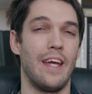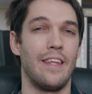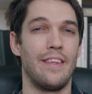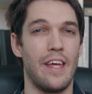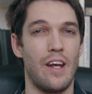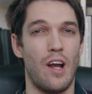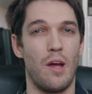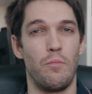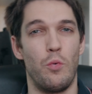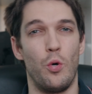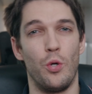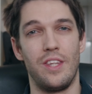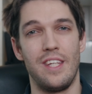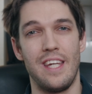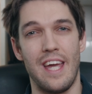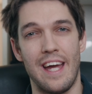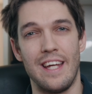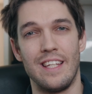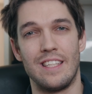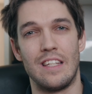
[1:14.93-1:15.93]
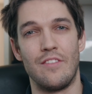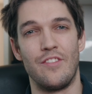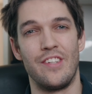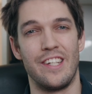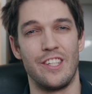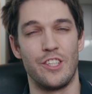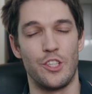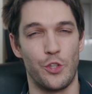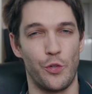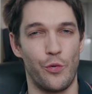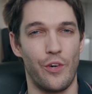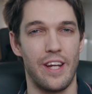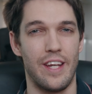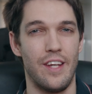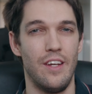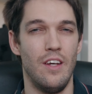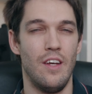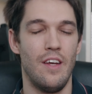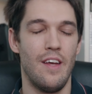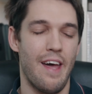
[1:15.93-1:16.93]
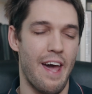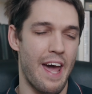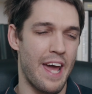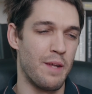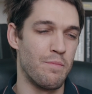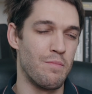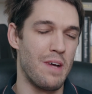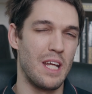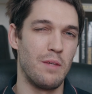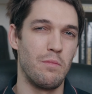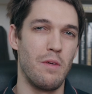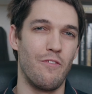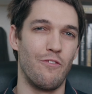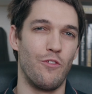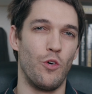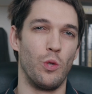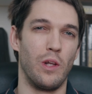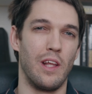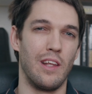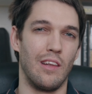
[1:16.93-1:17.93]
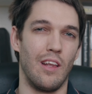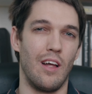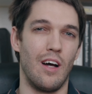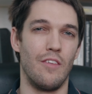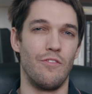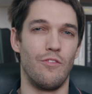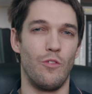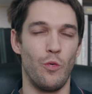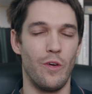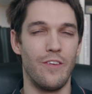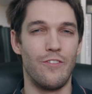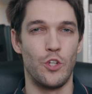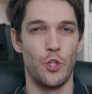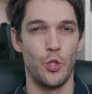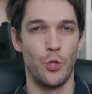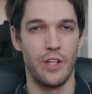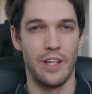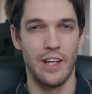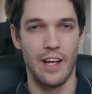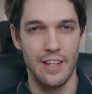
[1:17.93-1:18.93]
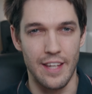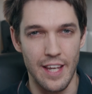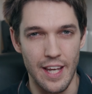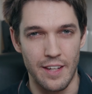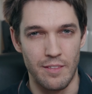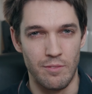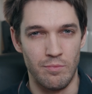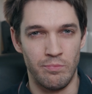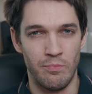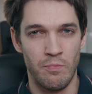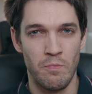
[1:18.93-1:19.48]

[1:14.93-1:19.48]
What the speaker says: and then I bought the A7S III and it made me fall in love with shooting again.